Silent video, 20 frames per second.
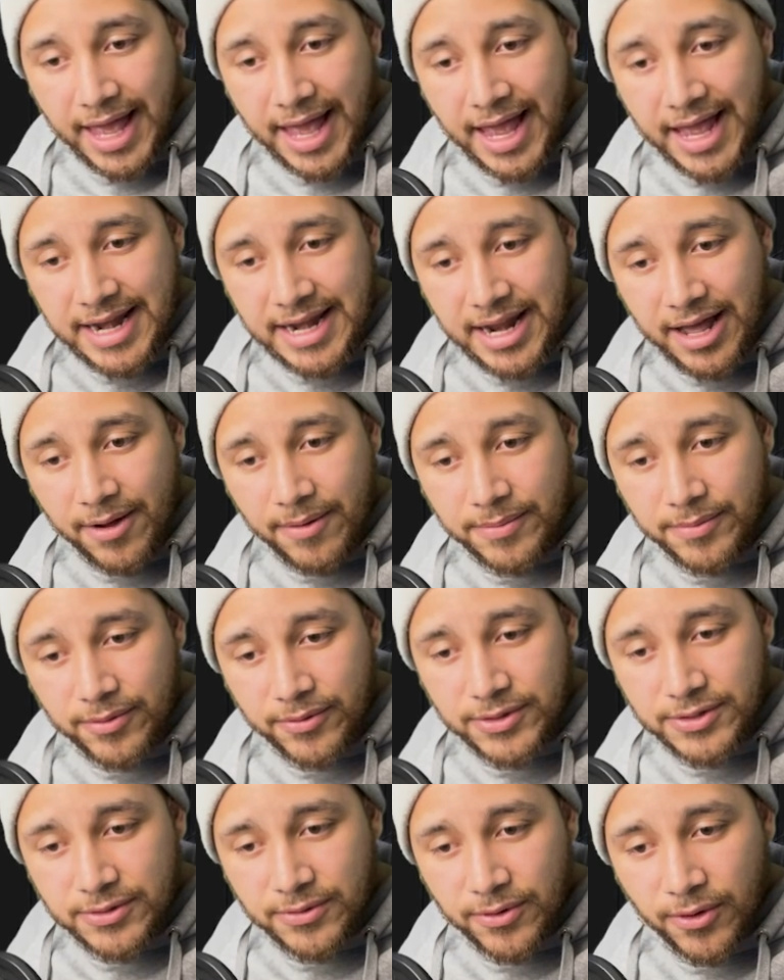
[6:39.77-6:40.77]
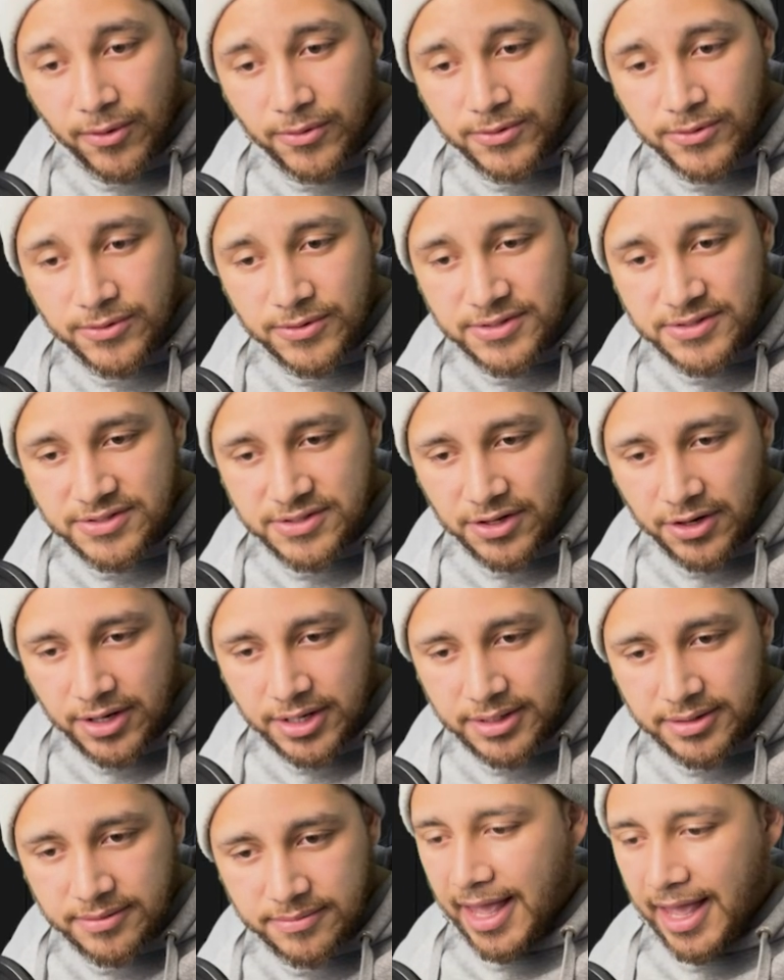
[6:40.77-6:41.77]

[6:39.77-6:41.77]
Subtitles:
And now I'm going to go to the start